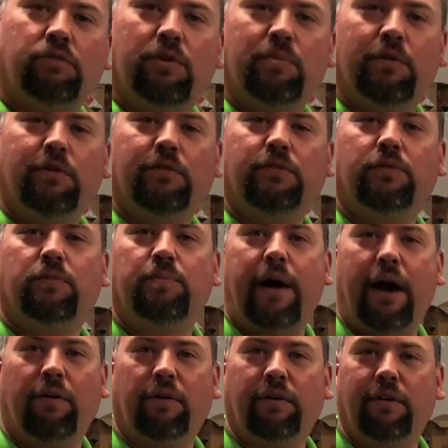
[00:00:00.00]
removes
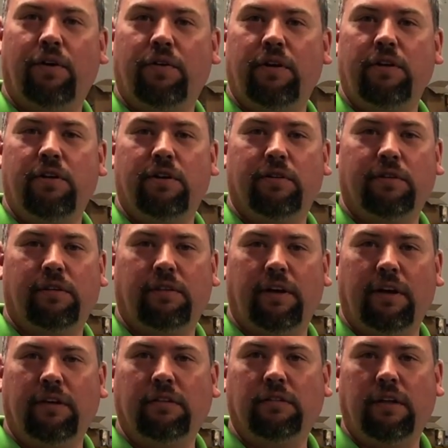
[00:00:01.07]
powder coating,
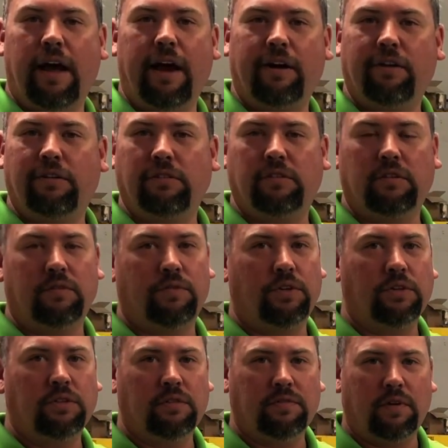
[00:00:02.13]
urethanes, lacquers,
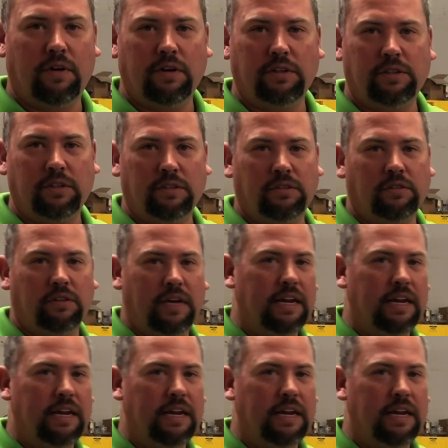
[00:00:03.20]
conversion varnishes,